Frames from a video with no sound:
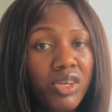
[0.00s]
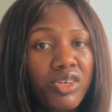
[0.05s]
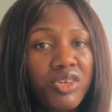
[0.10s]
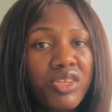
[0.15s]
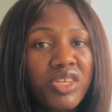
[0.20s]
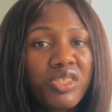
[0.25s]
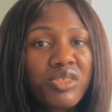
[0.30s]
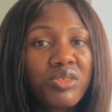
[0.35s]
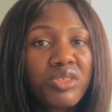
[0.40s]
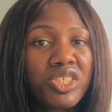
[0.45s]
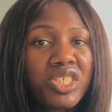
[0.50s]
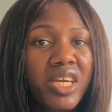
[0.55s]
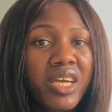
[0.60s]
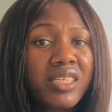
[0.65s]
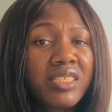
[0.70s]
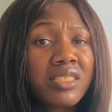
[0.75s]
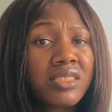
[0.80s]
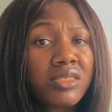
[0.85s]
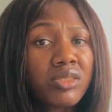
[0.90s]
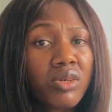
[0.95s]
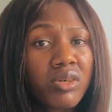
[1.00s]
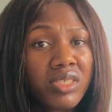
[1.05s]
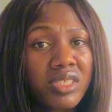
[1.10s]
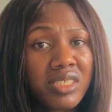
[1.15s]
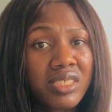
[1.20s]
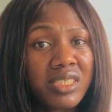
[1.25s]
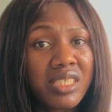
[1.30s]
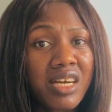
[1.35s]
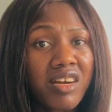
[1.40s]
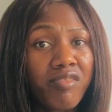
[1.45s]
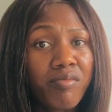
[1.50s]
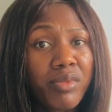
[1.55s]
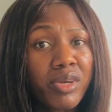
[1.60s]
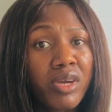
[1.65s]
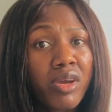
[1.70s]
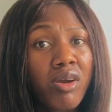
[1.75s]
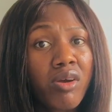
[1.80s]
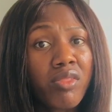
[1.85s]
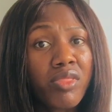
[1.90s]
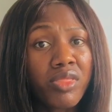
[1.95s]
You need to check studies that have
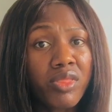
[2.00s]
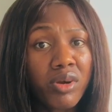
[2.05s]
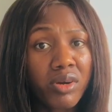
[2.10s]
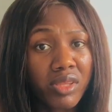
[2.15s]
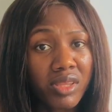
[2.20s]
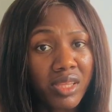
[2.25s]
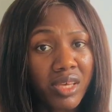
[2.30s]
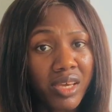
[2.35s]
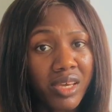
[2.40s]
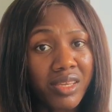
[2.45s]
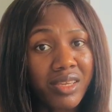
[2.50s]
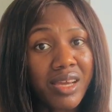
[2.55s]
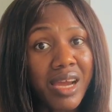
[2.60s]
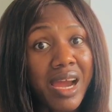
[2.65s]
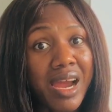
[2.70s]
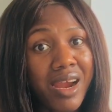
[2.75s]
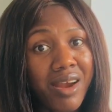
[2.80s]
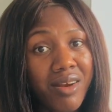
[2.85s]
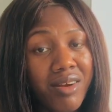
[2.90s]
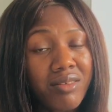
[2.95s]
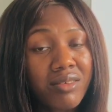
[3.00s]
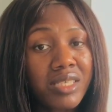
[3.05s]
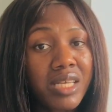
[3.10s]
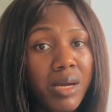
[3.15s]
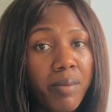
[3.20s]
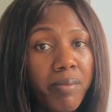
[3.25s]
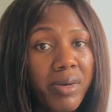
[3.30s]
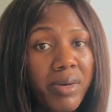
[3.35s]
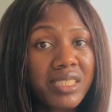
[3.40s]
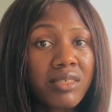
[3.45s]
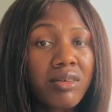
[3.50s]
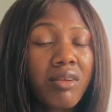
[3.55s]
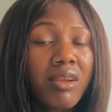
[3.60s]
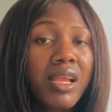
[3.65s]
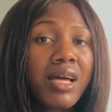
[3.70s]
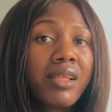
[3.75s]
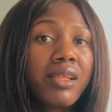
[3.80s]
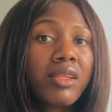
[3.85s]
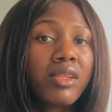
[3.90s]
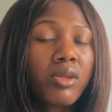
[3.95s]
been conducted around that
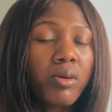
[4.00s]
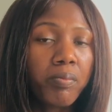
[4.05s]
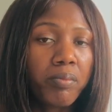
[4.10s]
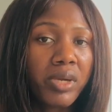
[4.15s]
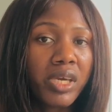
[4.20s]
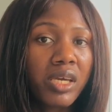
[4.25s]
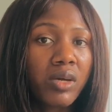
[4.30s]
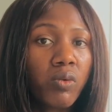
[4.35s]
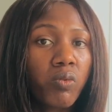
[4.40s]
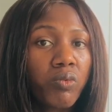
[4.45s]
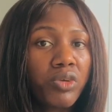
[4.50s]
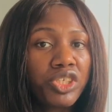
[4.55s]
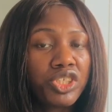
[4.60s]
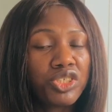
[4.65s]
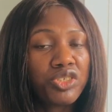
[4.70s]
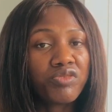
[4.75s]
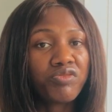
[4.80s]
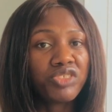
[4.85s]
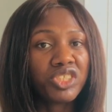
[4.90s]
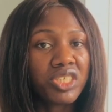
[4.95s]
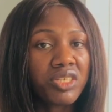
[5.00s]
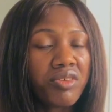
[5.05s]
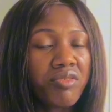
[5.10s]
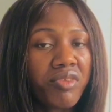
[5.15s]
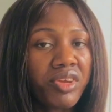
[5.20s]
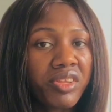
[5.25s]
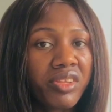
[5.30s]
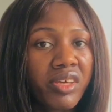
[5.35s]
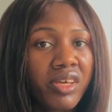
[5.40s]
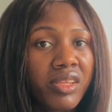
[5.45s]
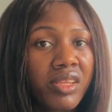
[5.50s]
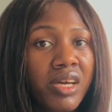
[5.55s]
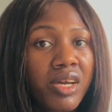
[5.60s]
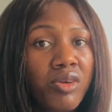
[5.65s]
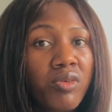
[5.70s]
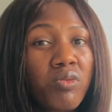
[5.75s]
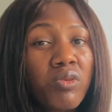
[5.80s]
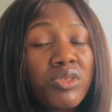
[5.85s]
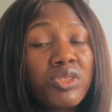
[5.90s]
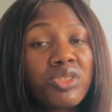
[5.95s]
particular topic which you've generated that
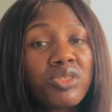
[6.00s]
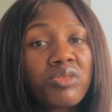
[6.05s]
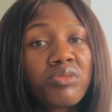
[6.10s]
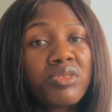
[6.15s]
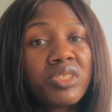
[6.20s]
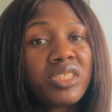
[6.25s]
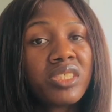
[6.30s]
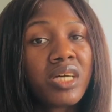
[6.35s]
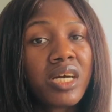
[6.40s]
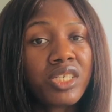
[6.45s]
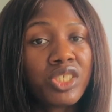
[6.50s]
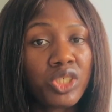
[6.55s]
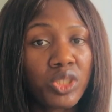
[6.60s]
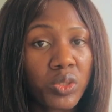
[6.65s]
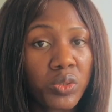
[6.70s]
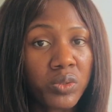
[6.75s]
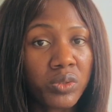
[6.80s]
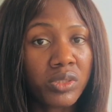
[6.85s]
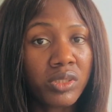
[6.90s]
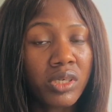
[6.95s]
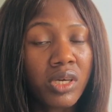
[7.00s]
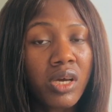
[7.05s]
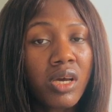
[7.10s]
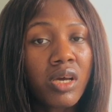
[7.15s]
you want to research on.